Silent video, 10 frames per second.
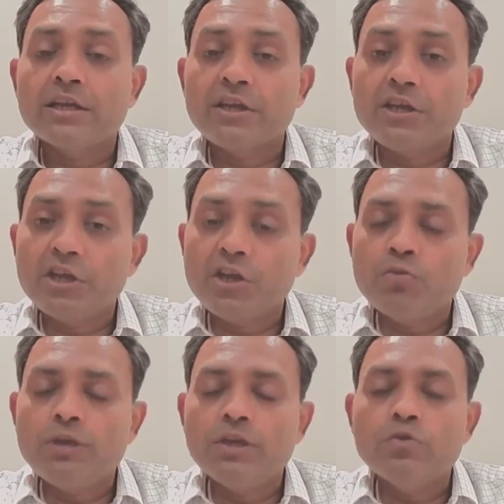
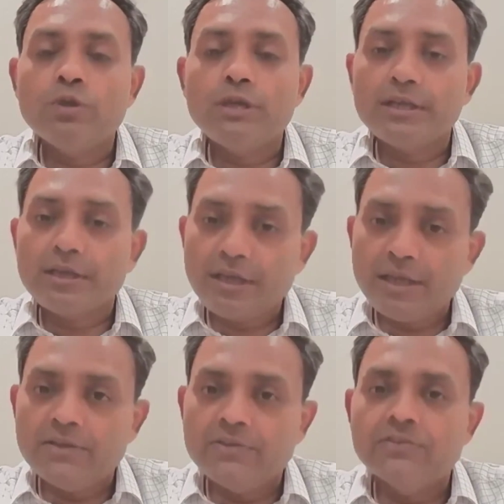continuing to
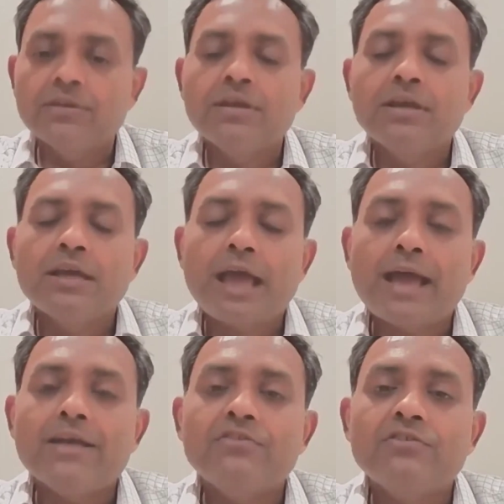increase
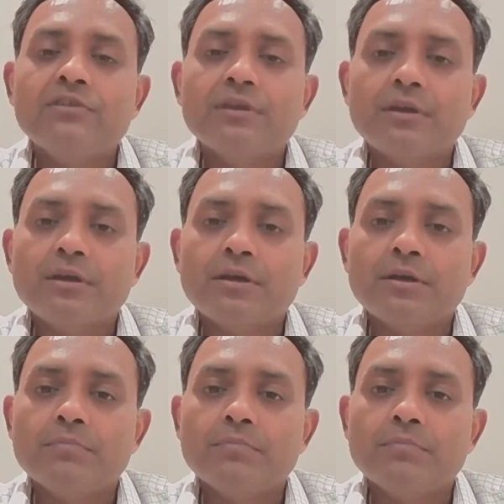as